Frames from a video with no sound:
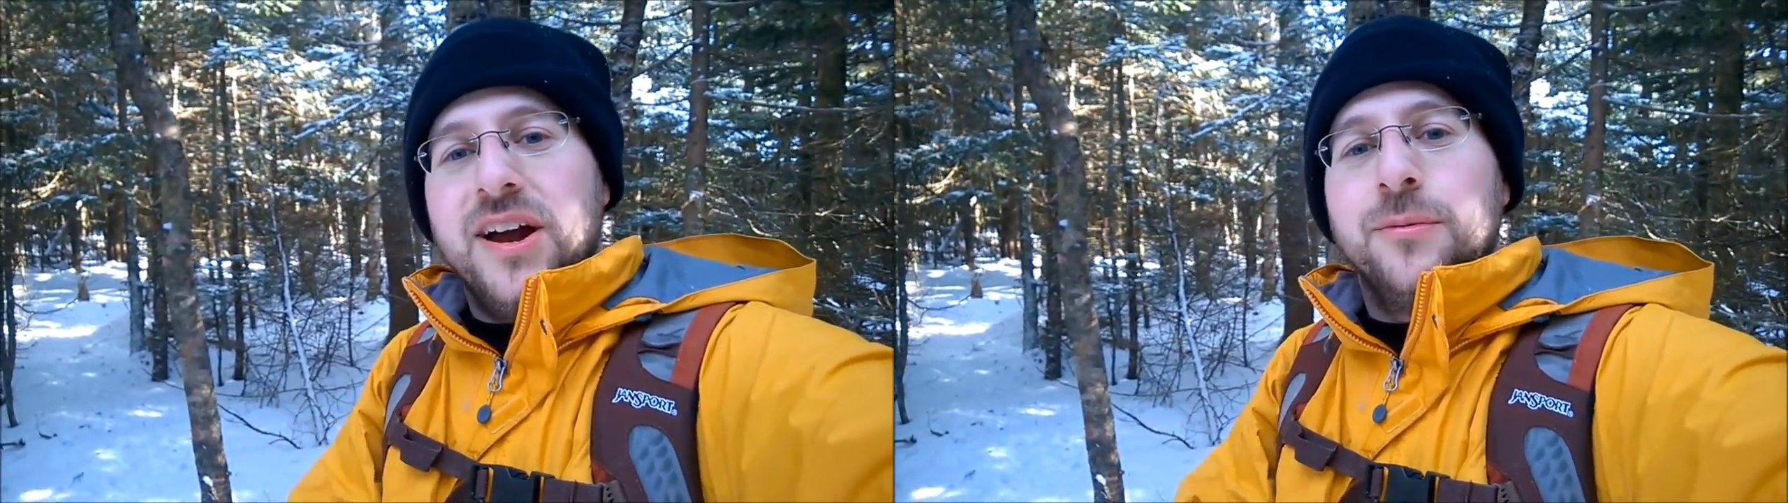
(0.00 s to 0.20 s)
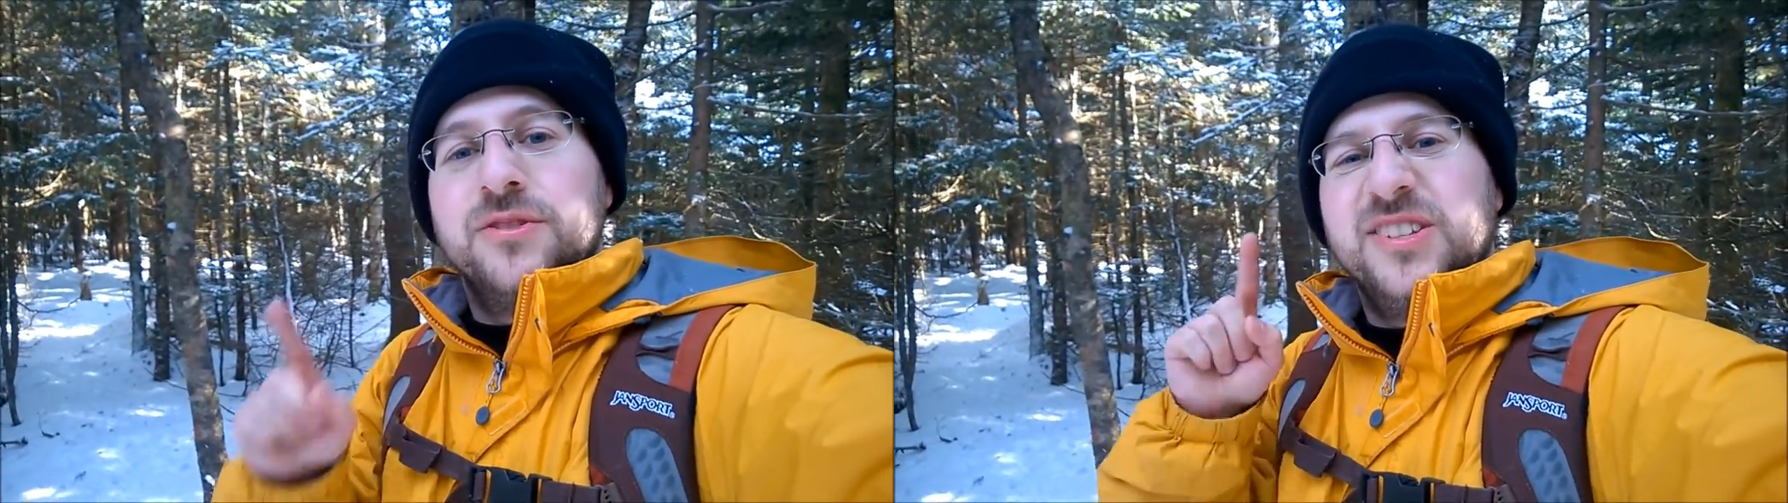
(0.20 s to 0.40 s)

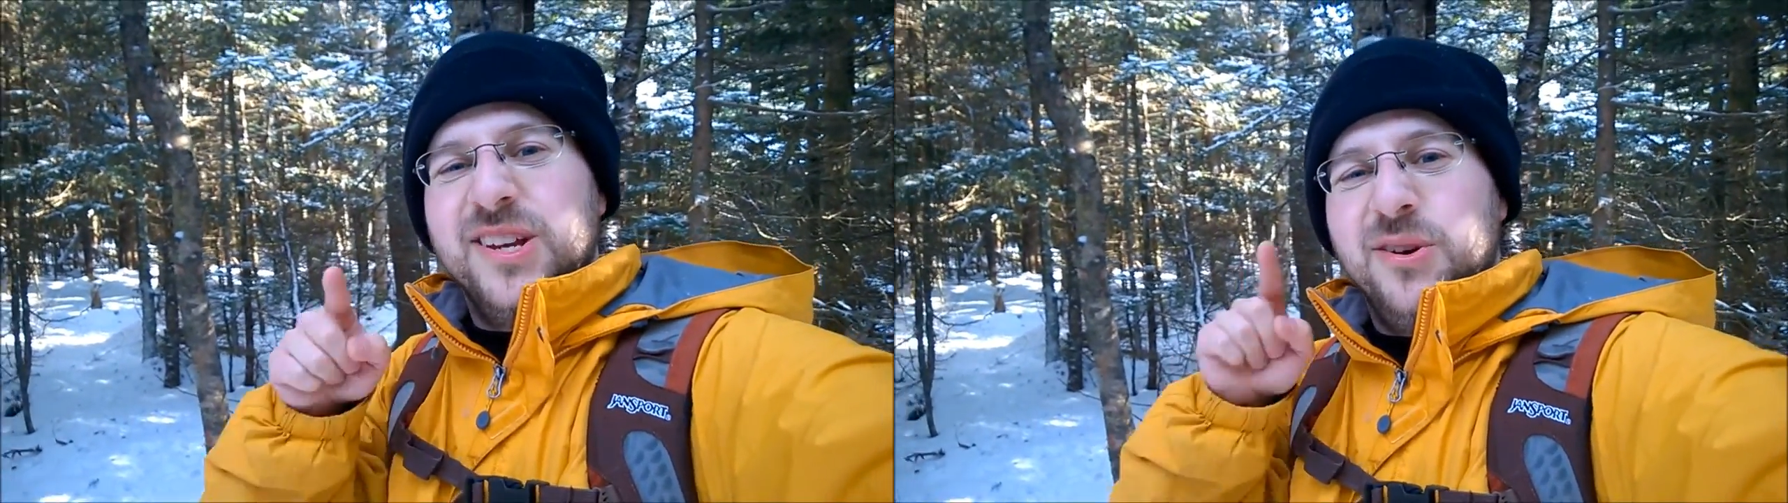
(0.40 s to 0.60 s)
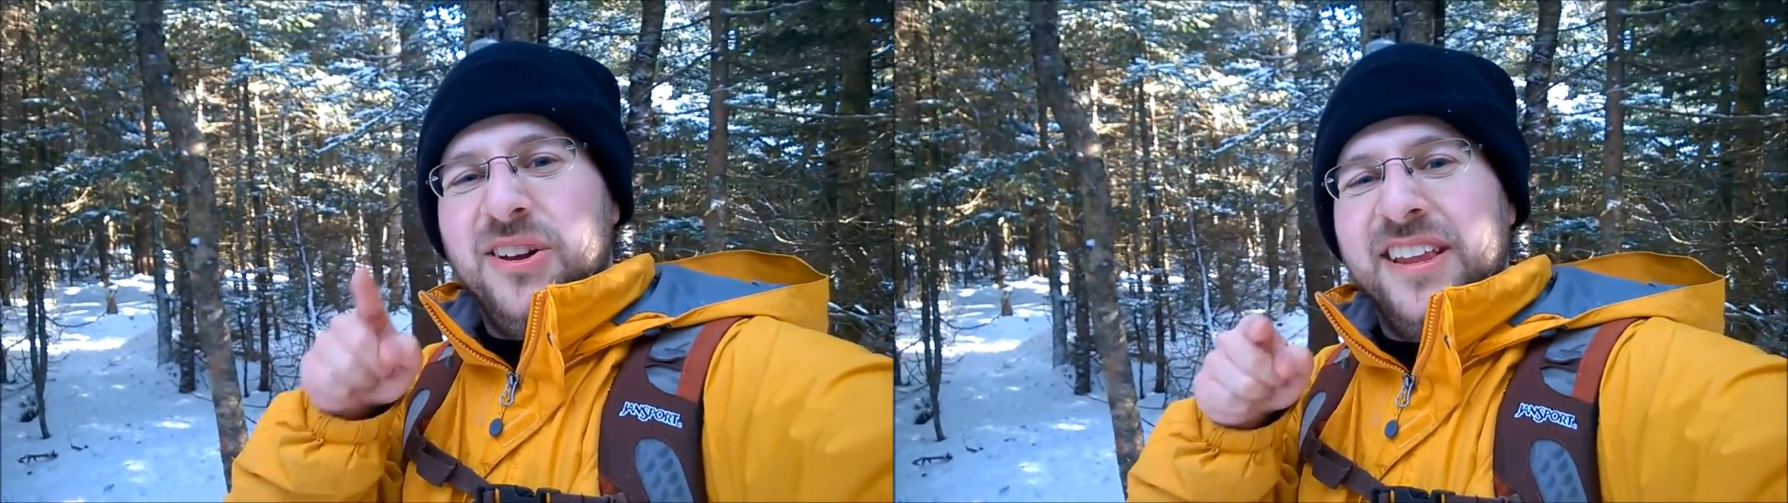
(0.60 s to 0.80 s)
I will
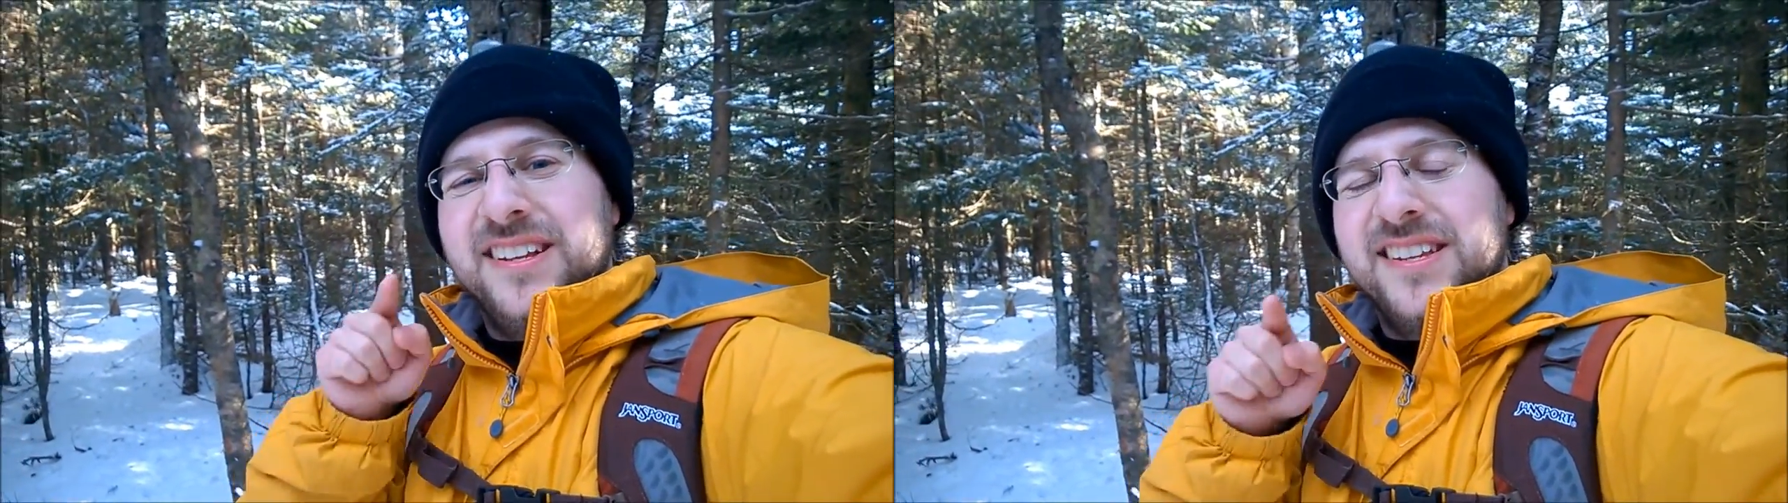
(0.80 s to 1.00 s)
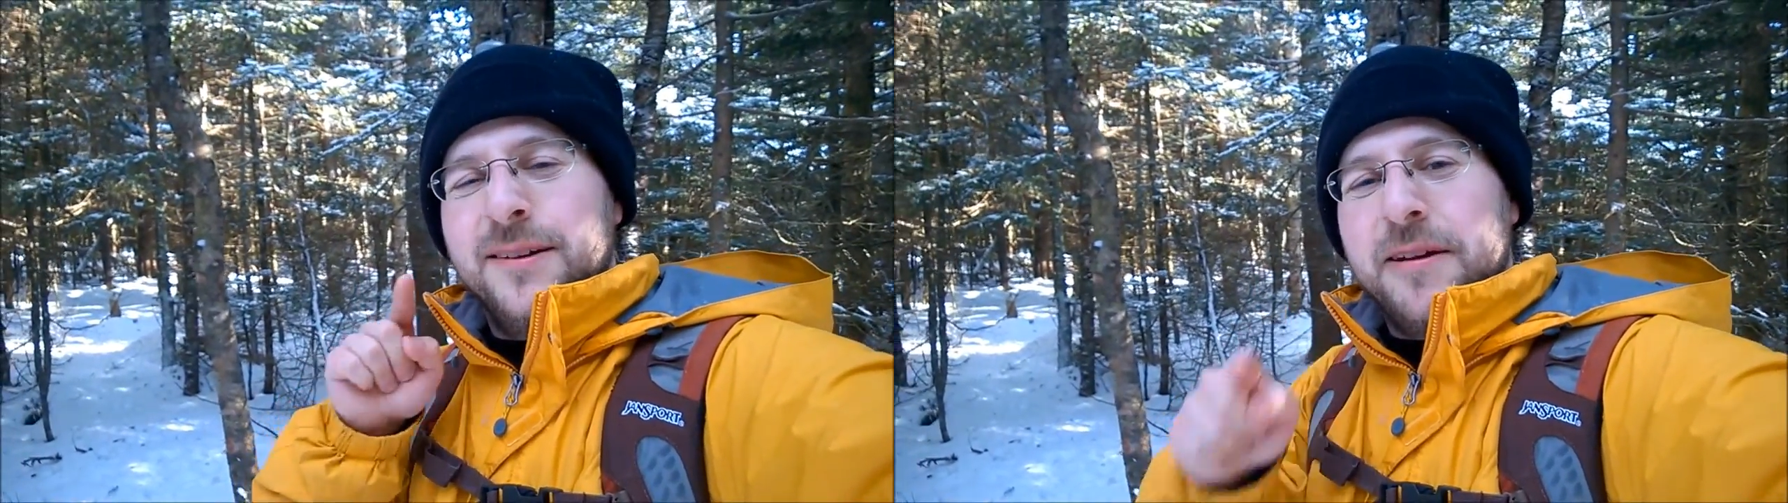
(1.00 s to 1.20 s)
see you all
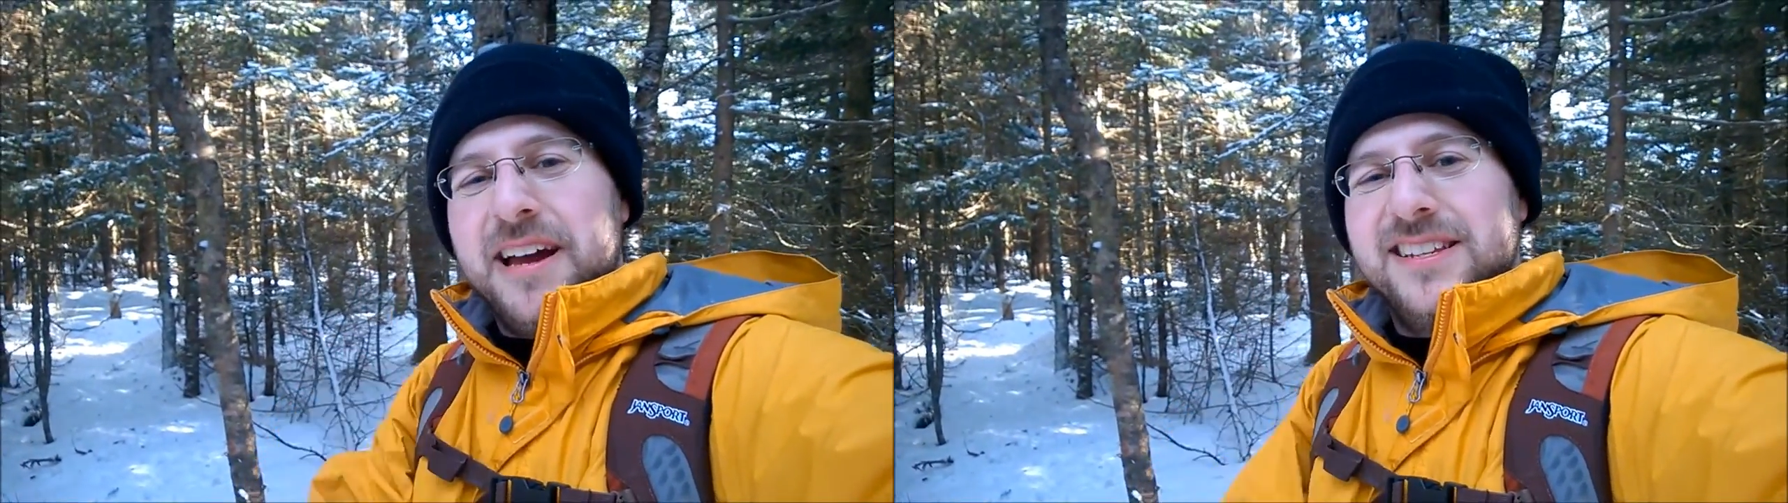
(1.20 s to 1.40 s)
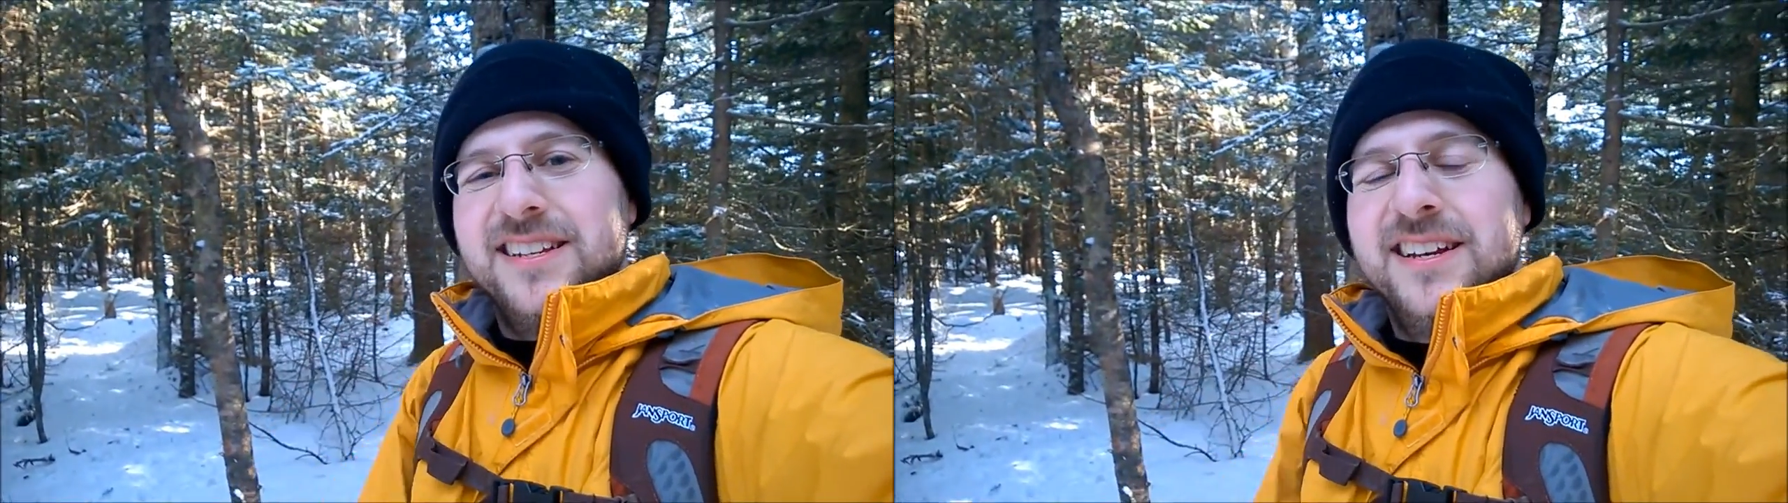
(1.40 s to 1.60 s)
next time,
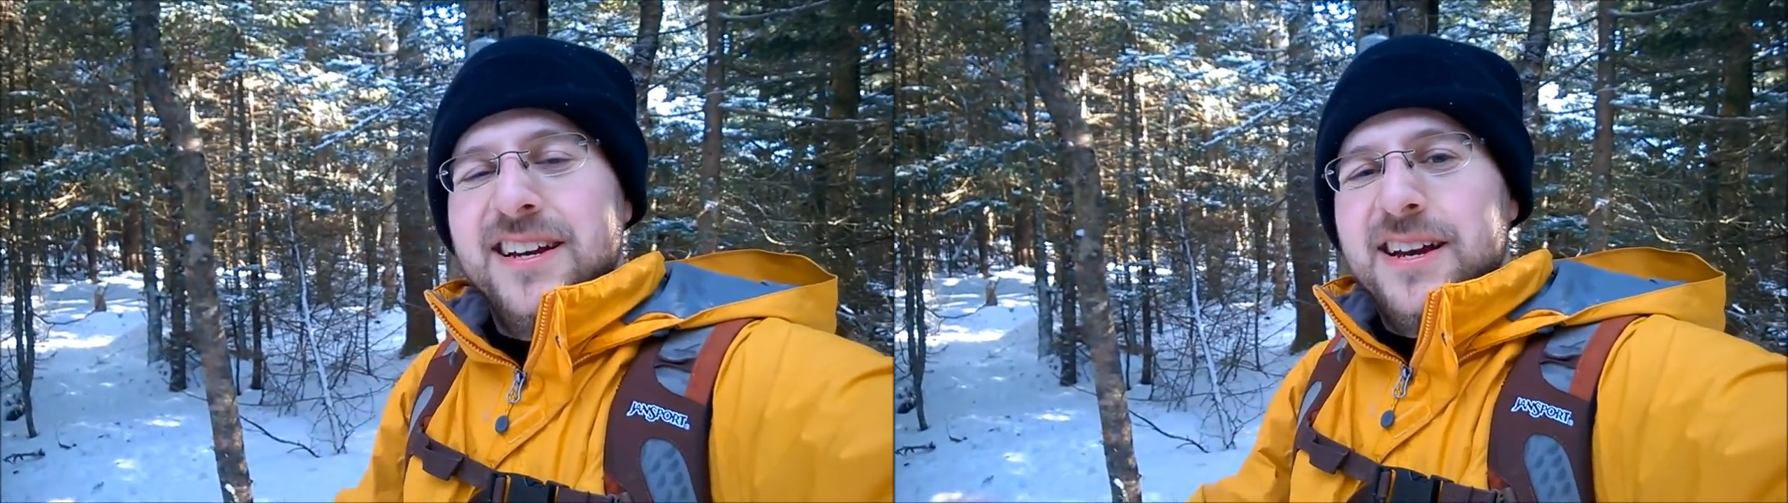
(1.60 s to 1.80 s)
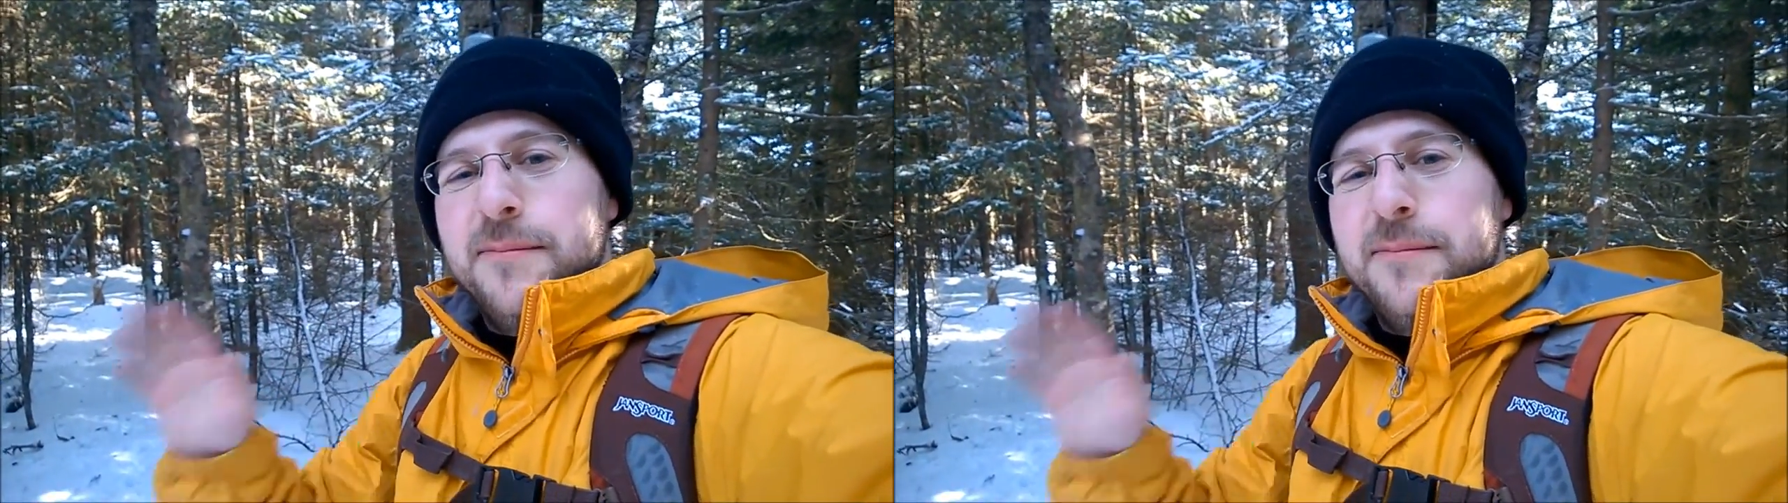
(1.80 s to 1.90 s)
guys.